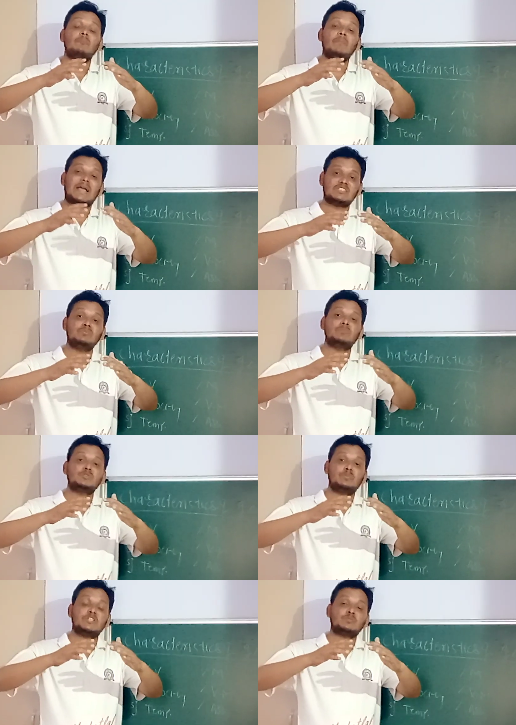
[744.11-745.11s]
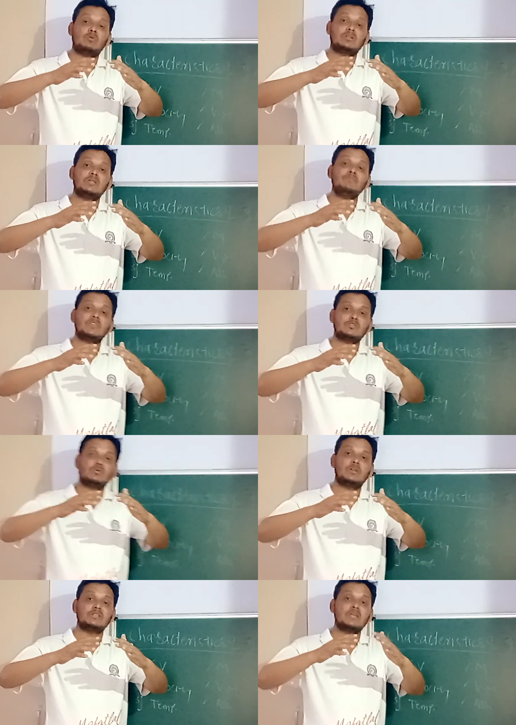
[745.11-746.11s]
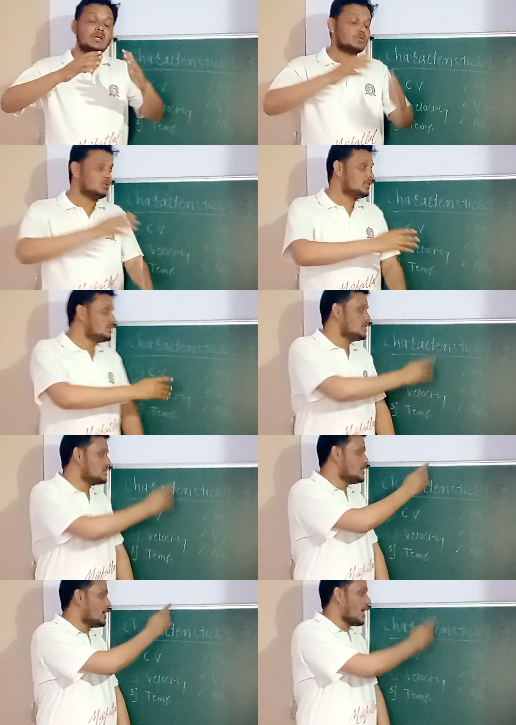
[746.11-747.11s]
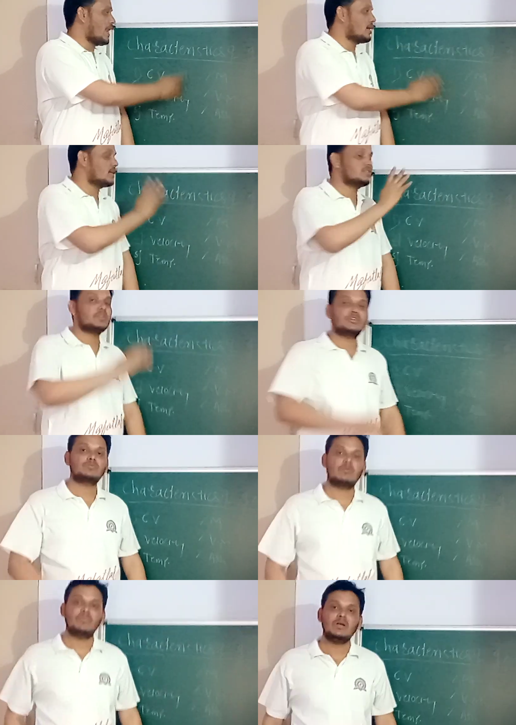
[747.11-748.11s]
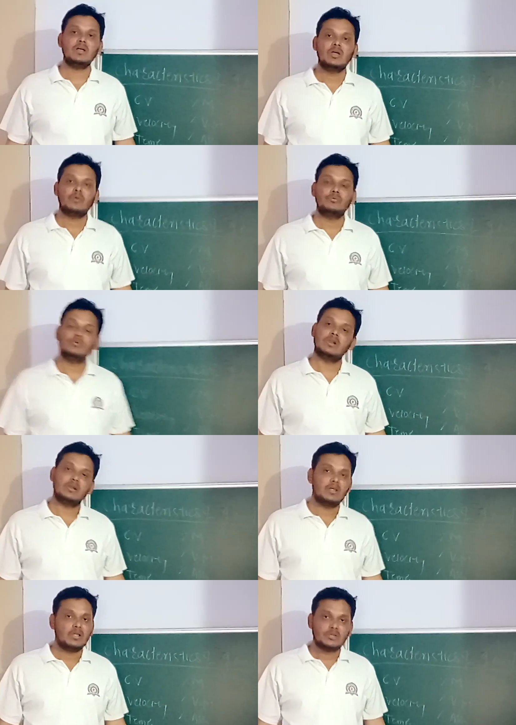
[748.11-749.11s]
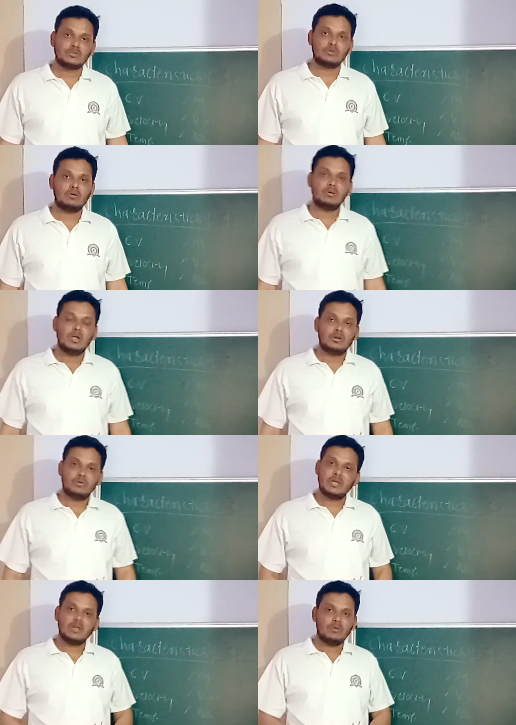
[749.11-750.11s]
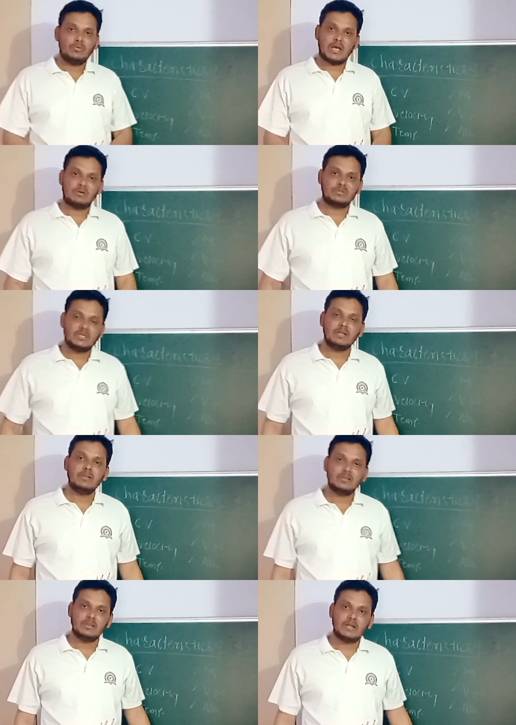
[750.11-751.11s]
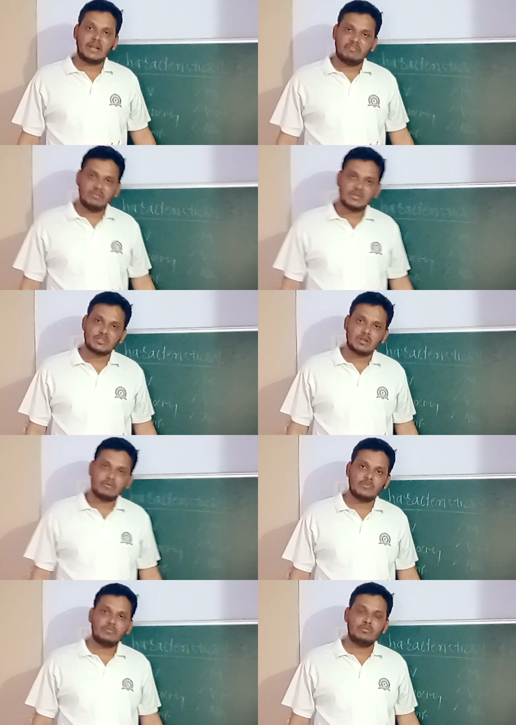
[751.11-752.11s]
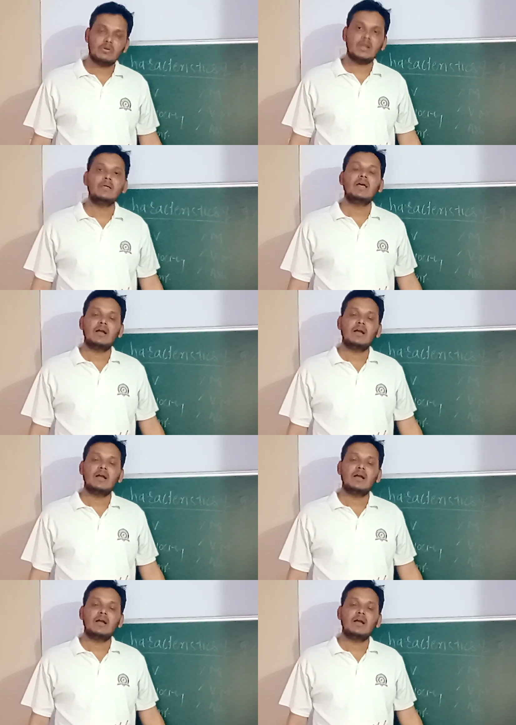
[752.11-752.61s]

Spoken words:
maximum space for the storage. So this is the characteristics of the fuel. So today we have seen the definition of the fuel,